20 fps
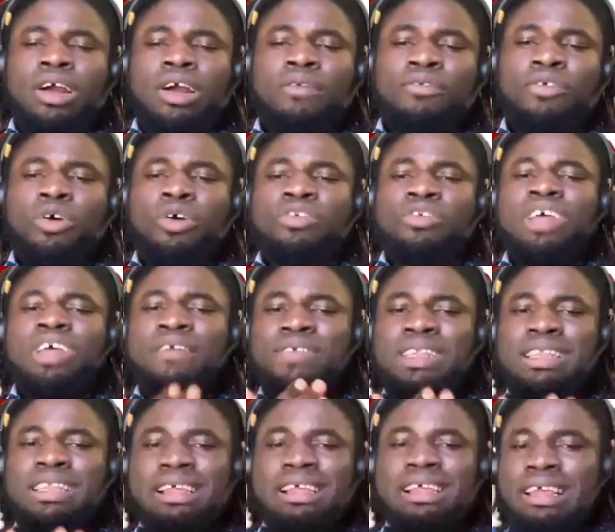Of course,
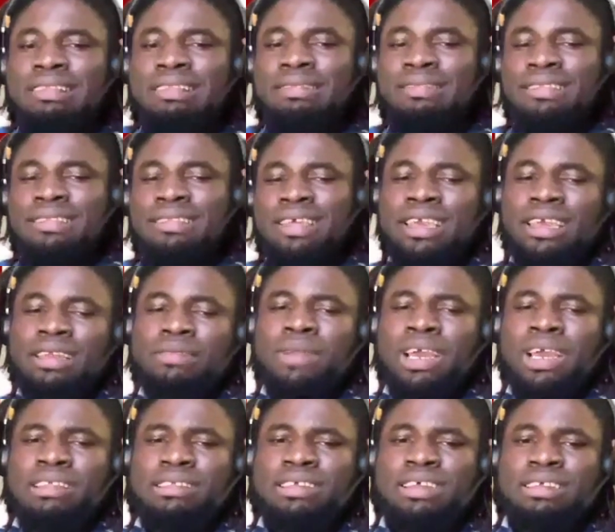having the lean thinking
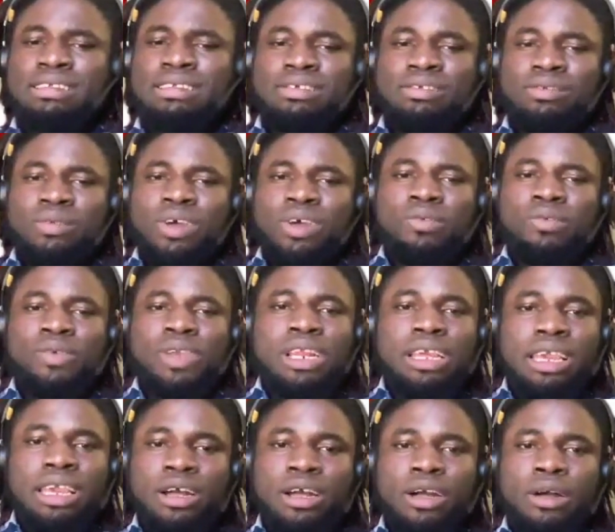mindset as well
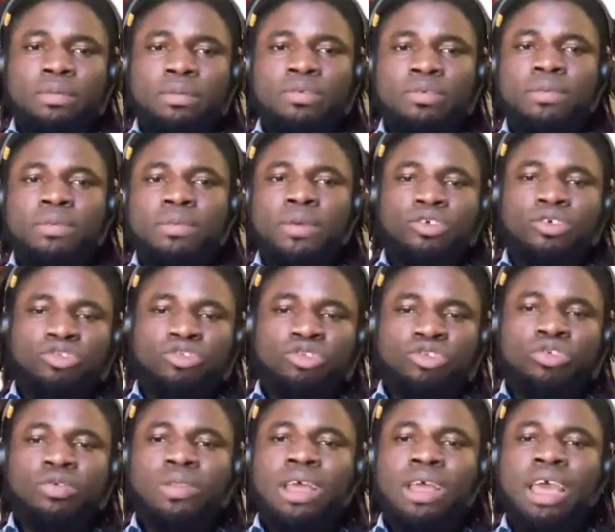really helps, because
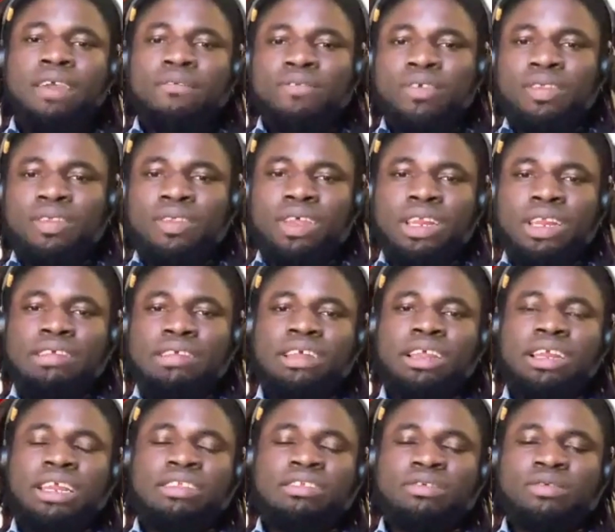you know that everything is
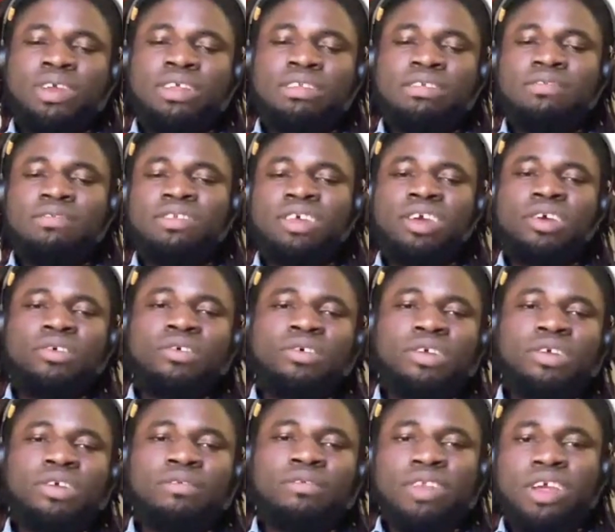an iterative
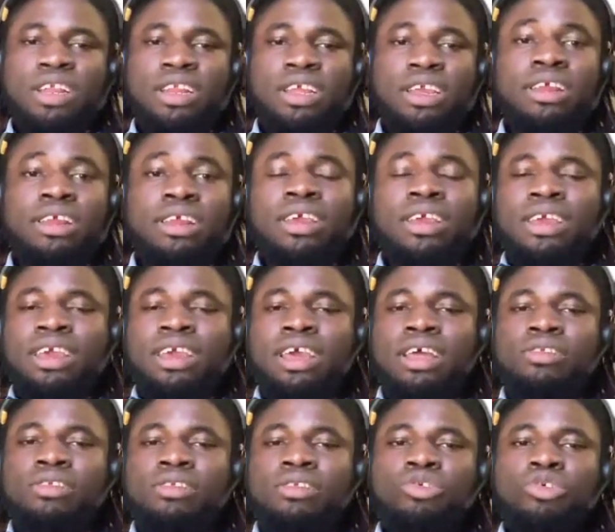cycle of learning,
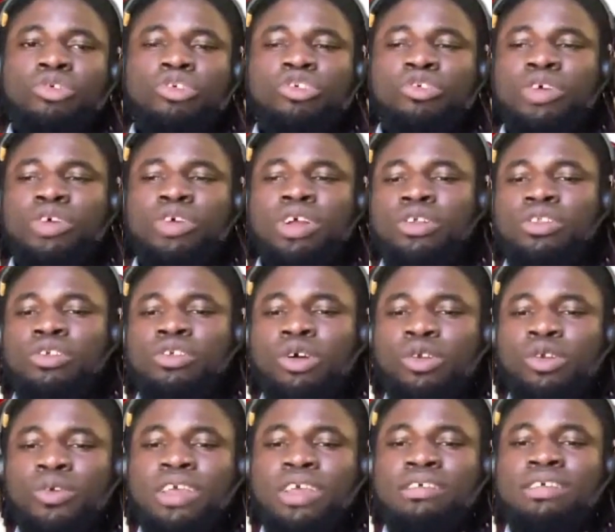and so you are not
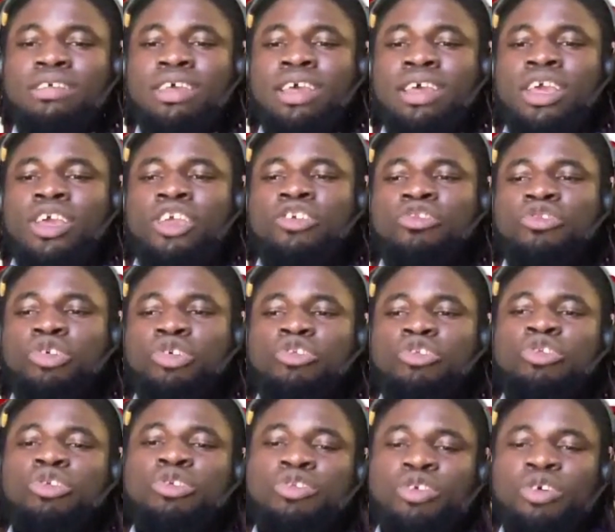always, so
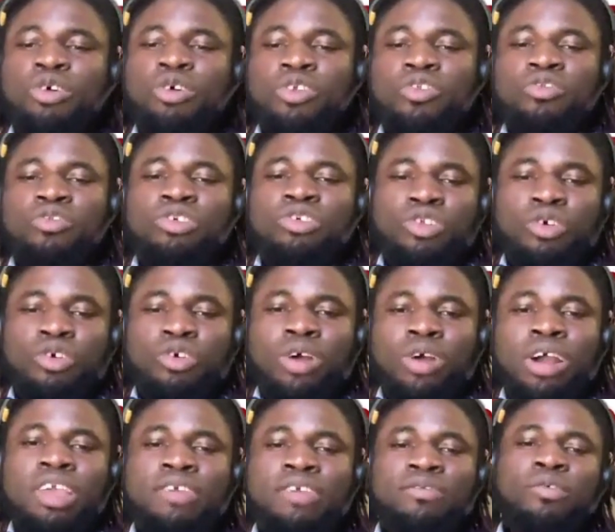you don't know until you know,
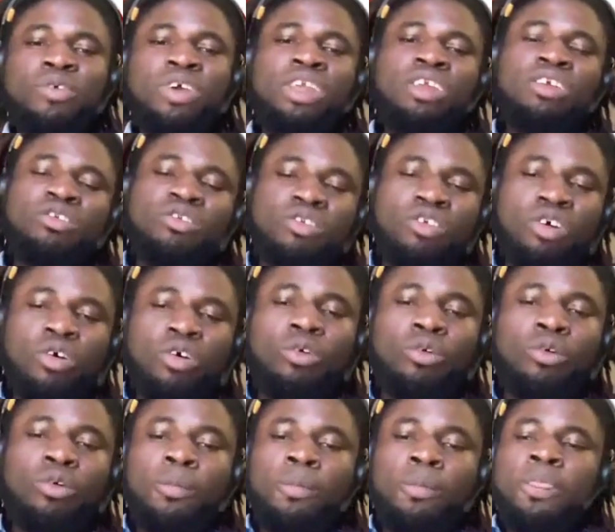and even when you
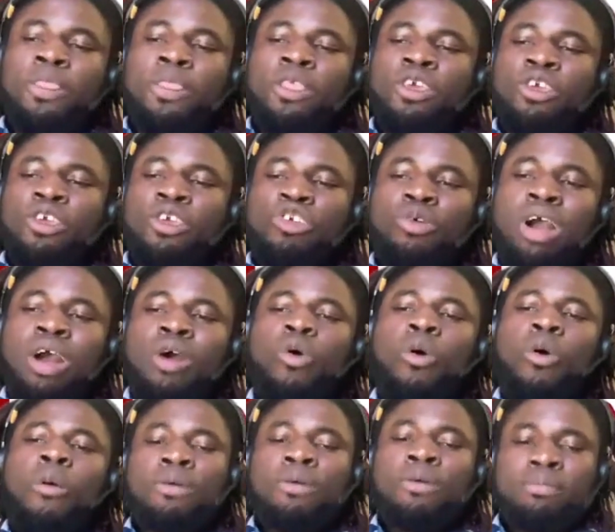know, you are
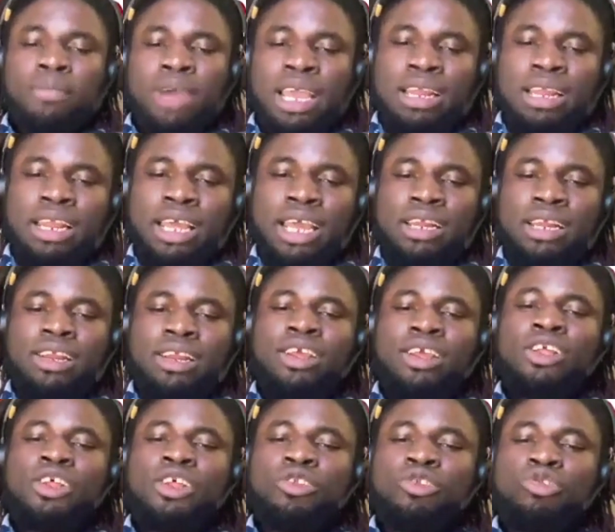open-minded
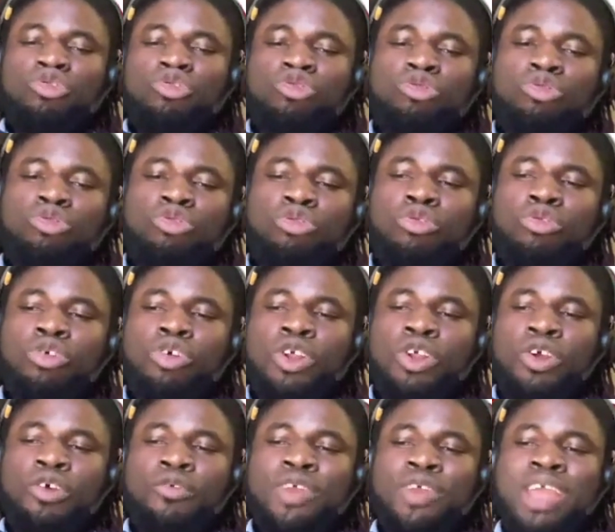to
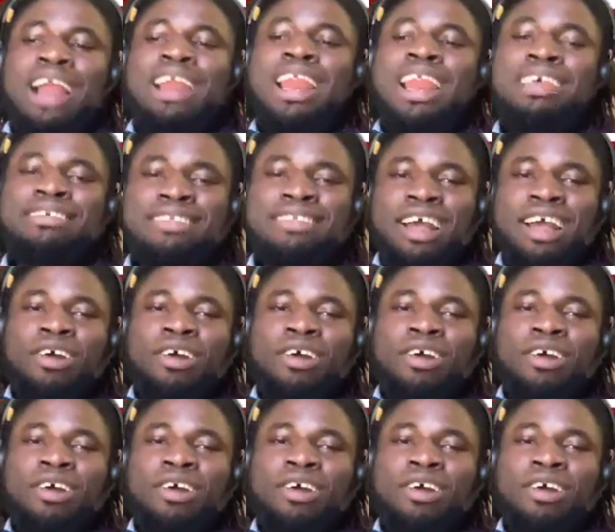realize